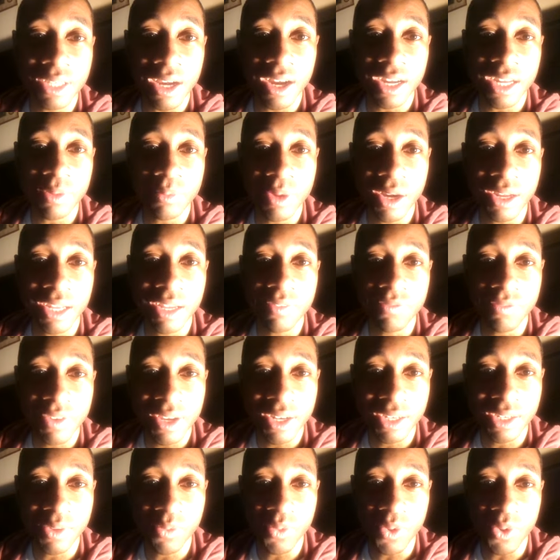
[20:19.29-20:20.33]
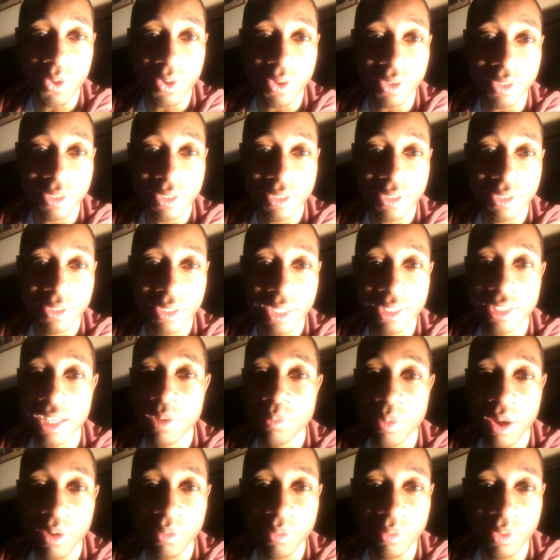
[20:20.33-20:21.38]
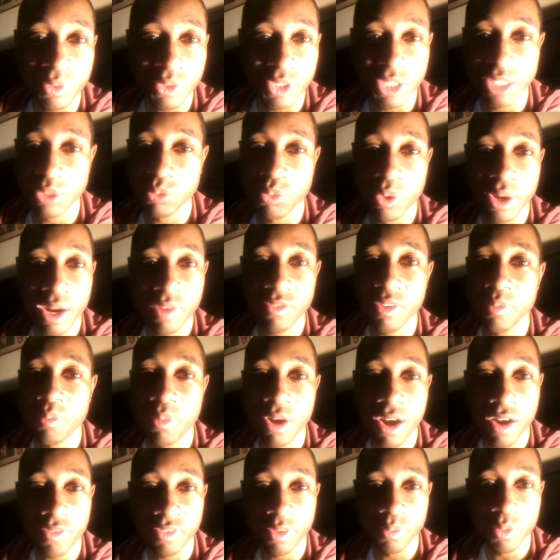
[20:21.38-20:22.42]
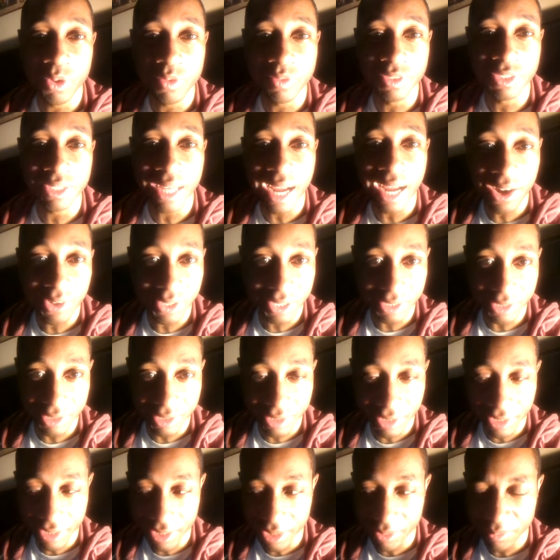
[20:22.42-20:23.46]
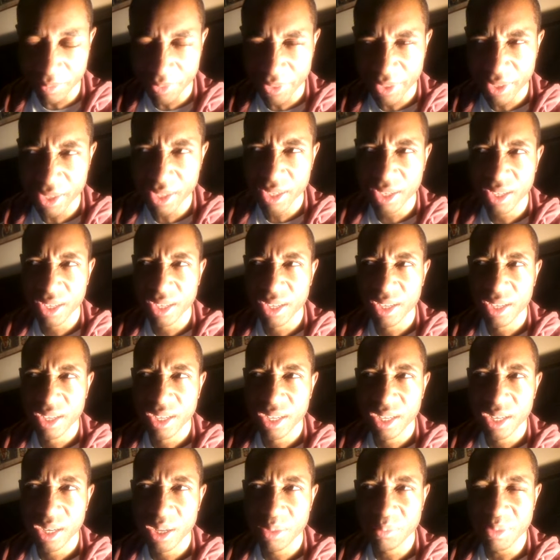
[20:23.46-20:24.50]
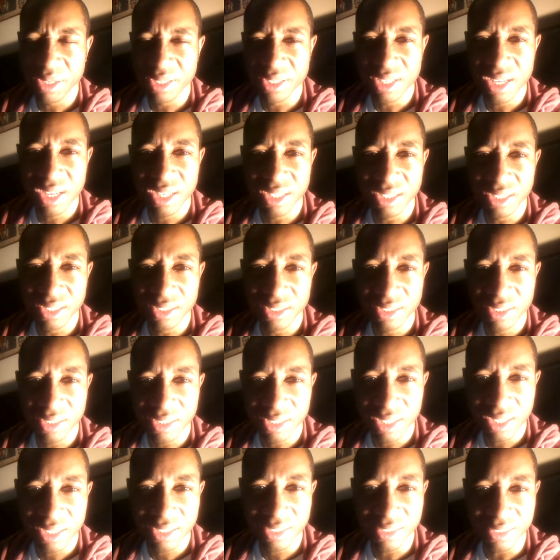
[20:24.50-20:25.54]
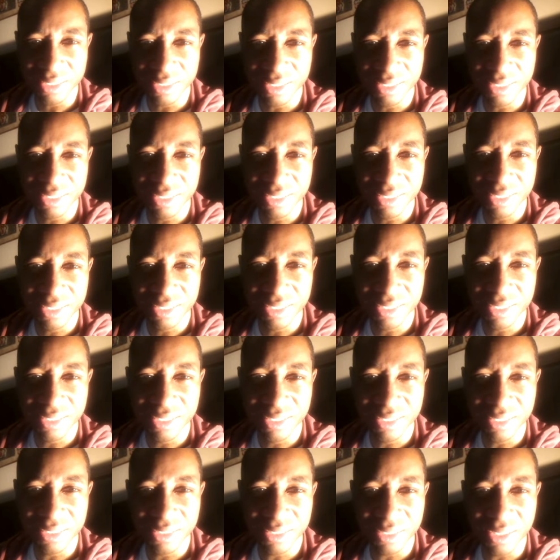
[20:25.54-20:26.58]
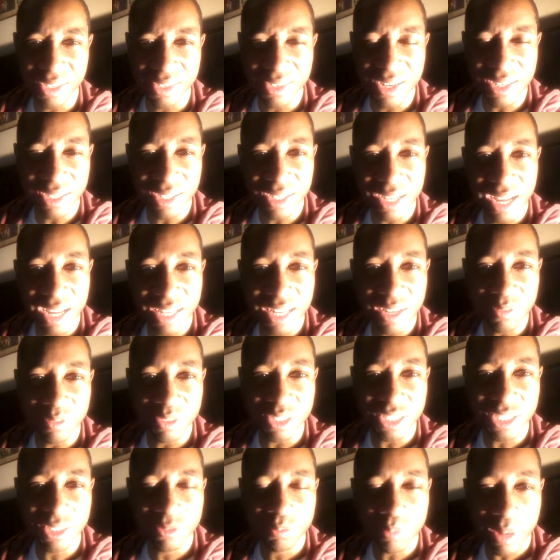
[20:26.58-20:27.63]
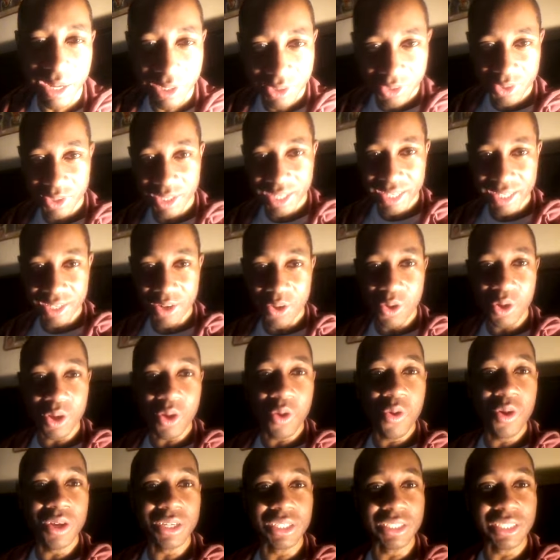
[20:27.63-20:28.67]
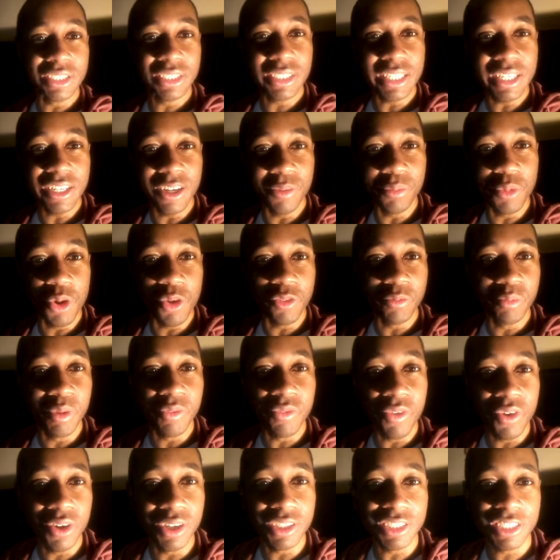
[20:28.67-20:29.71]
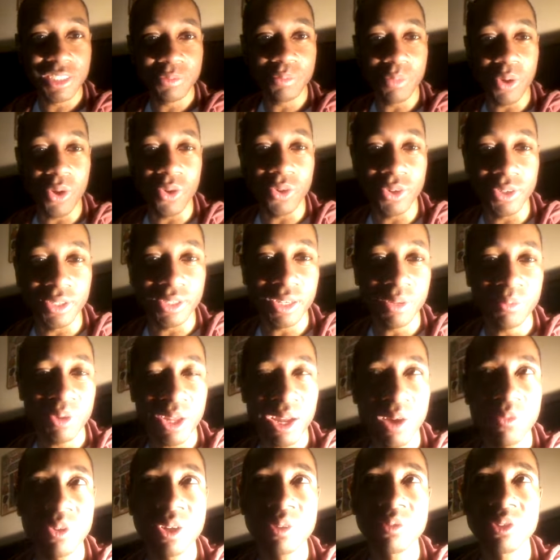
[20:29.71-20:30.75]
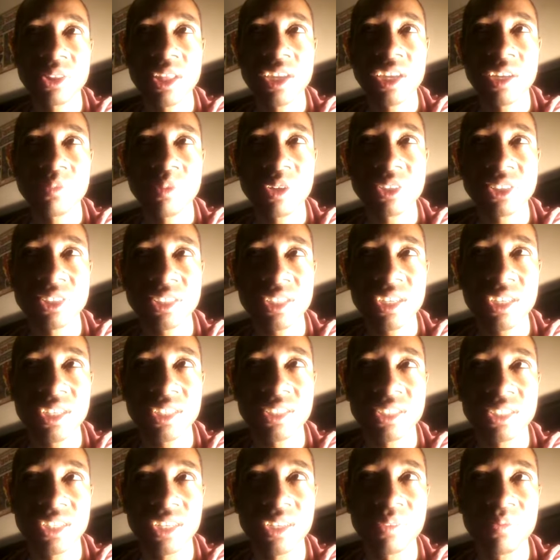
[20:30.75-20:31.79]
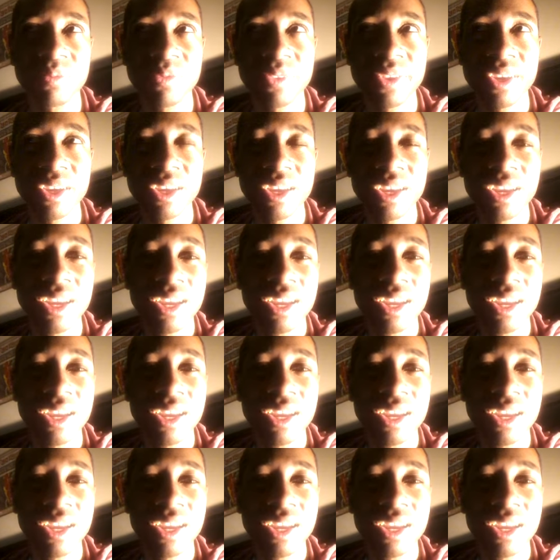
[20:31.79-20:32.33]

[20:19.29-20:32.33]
people talking about Infinity Wars. They talking about just whatever Marvel movies out at the time. I'm like, dang, a nigga can't a nigga can't even speculate on going to see a movie before it's spoiled. I'm like, I wasn't even thinking about seeing it yet.